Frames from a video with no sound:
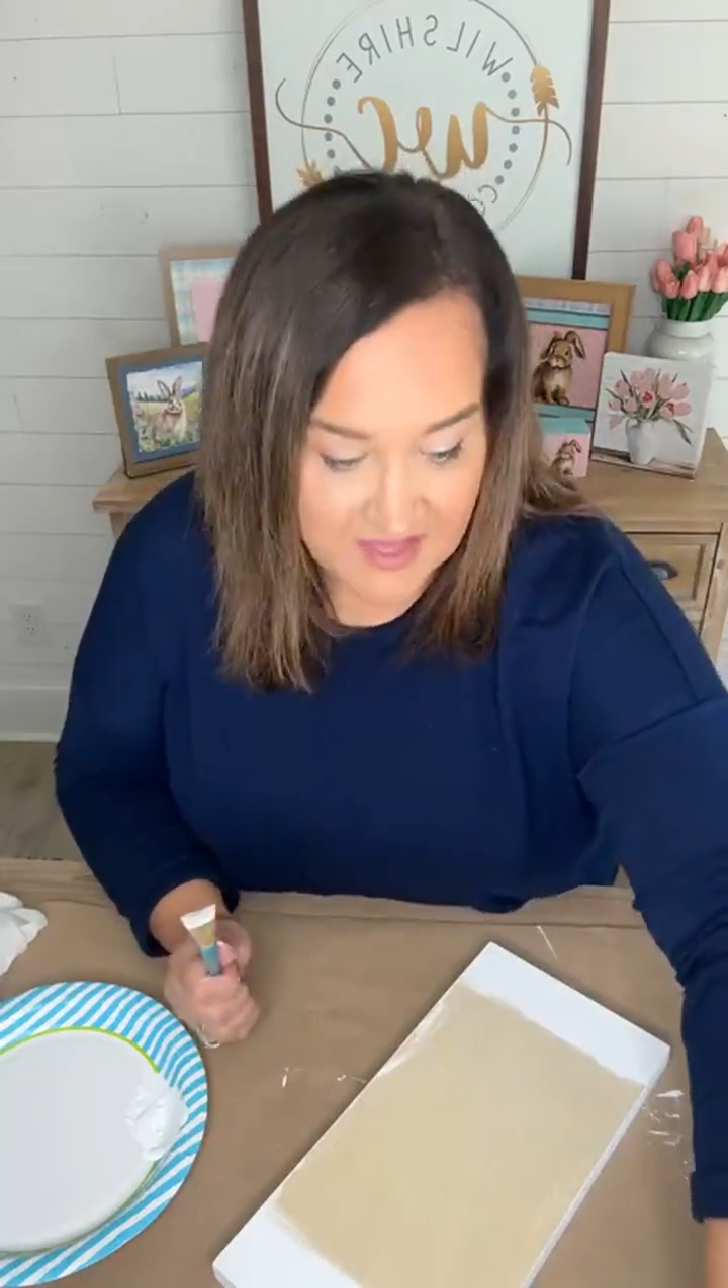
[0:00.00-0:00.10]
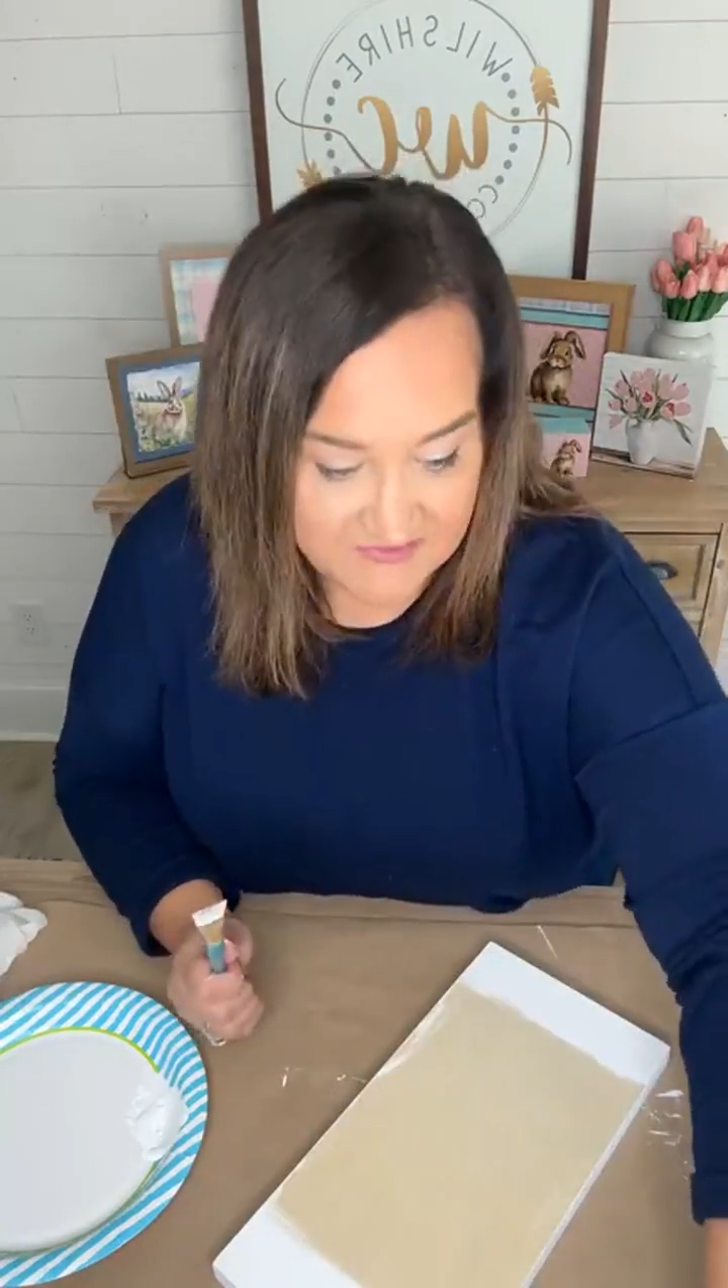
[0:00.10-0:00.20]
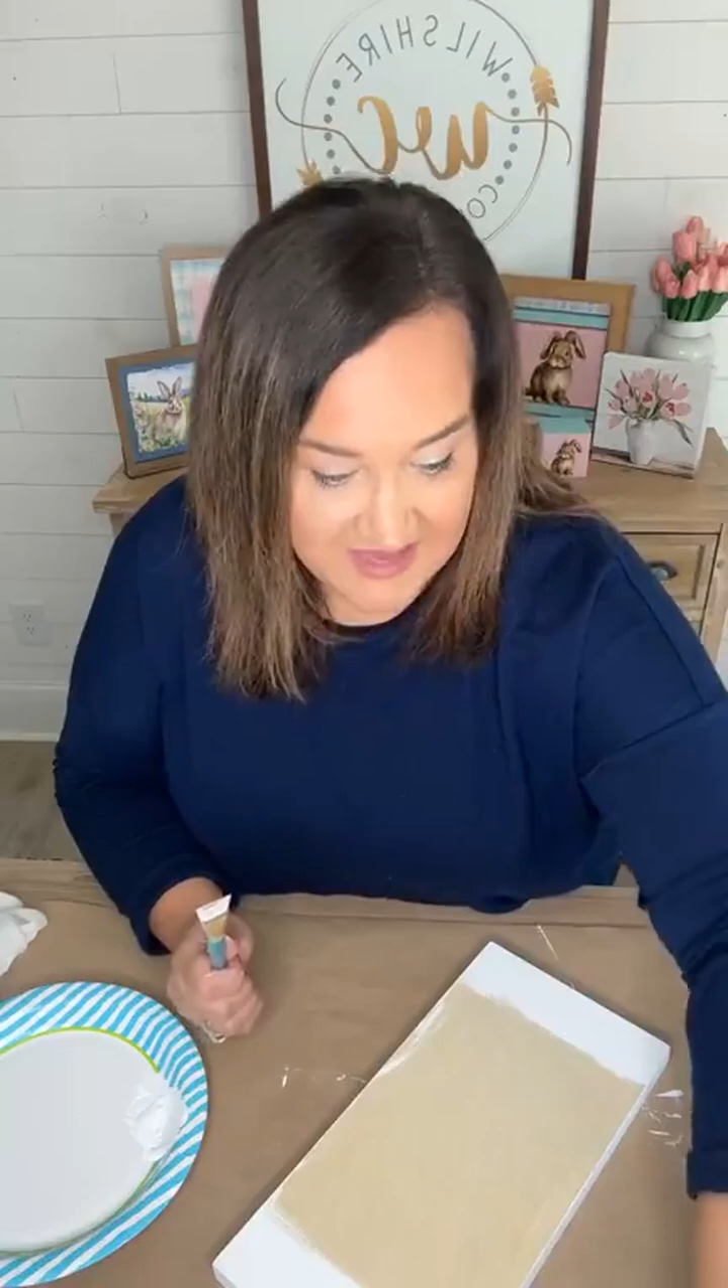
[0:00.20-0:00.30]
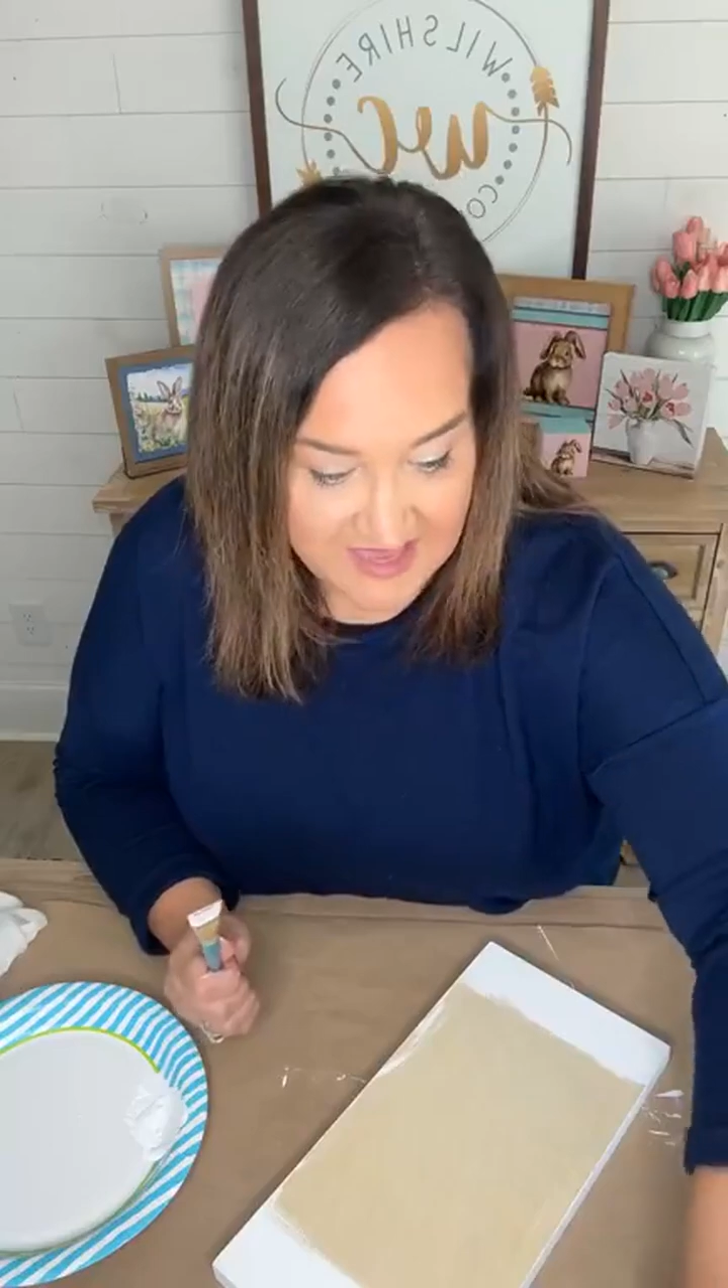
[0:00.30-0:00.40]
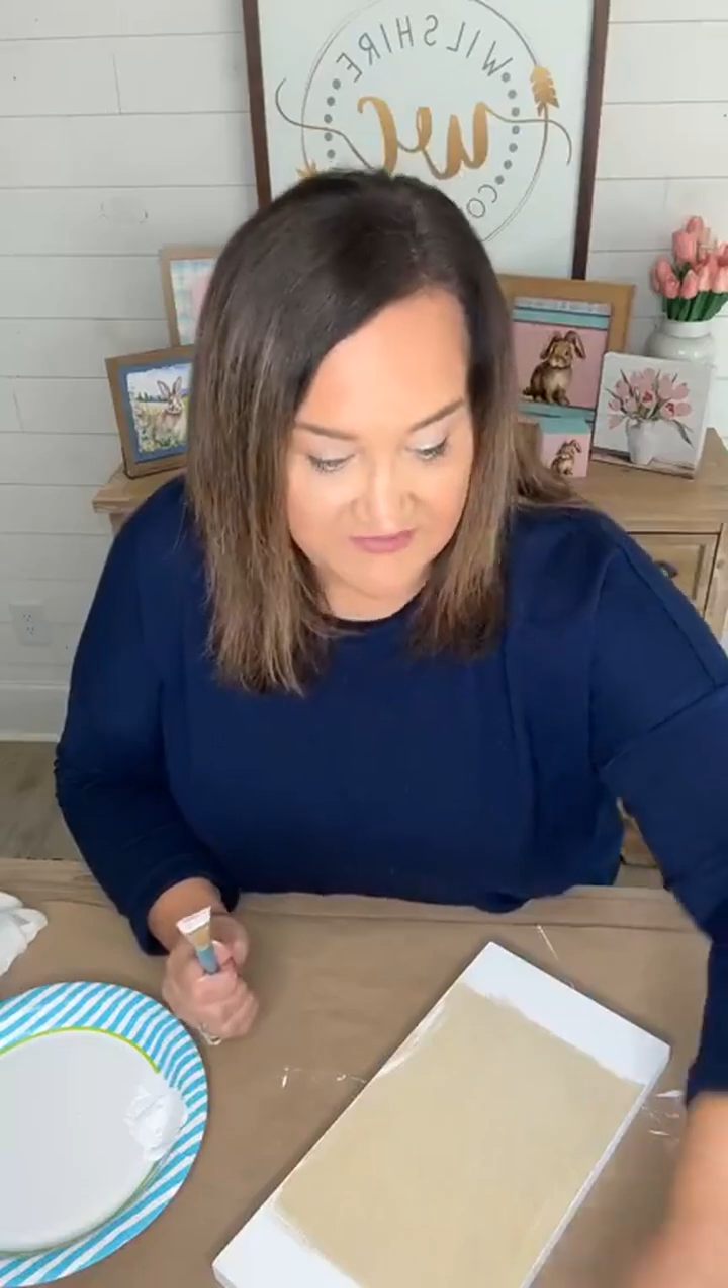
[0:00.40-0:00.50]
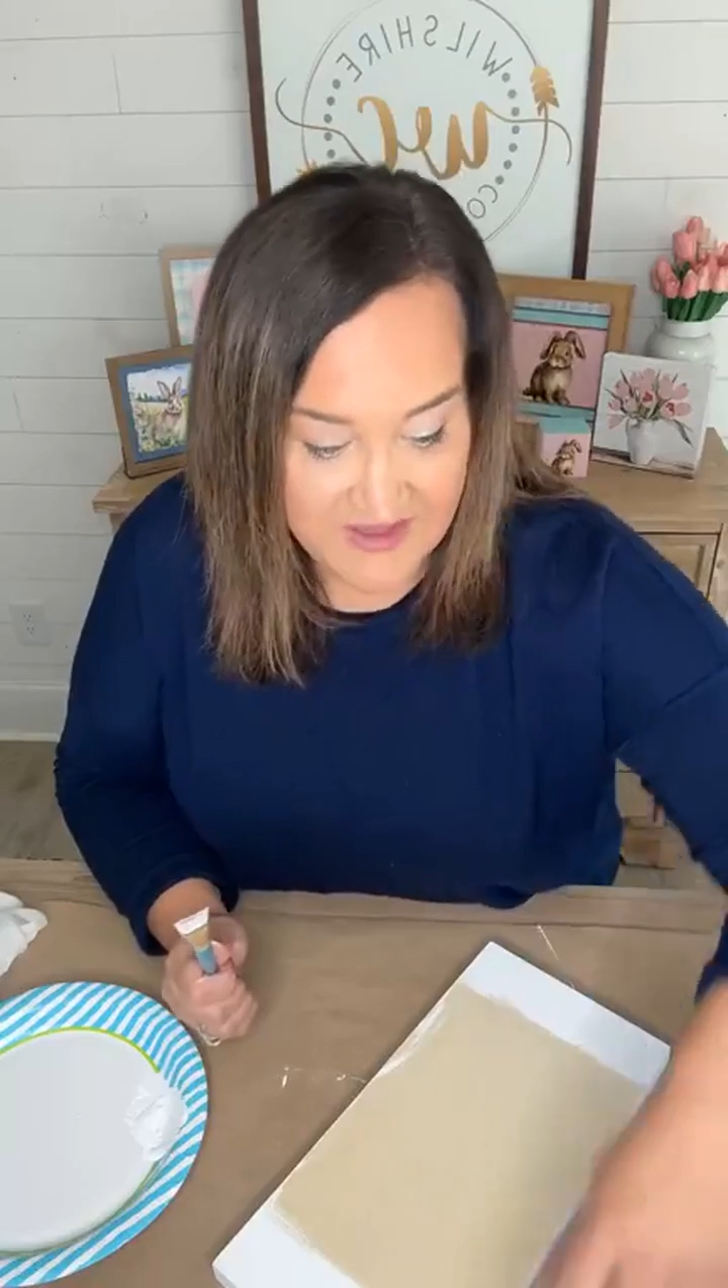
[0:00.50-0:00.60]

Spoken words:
if I can't